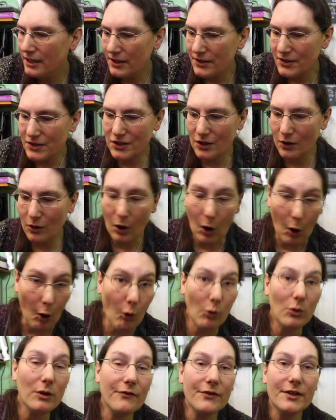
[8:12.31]
So
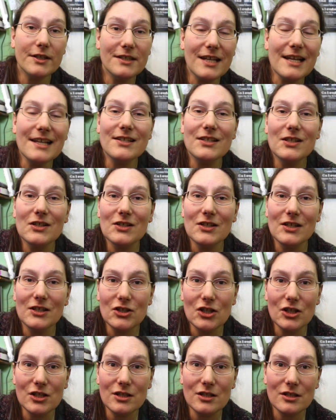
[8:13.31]
all of the discs are
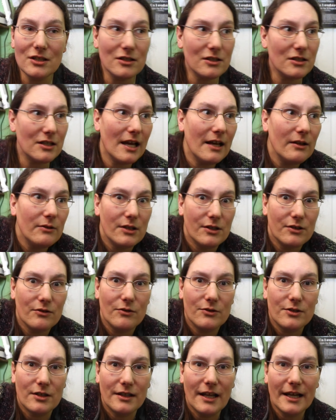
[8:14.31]
just Elder
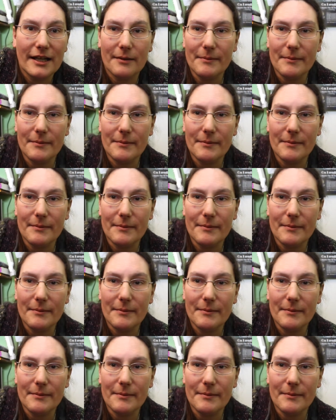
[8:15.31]
Scrolls Online.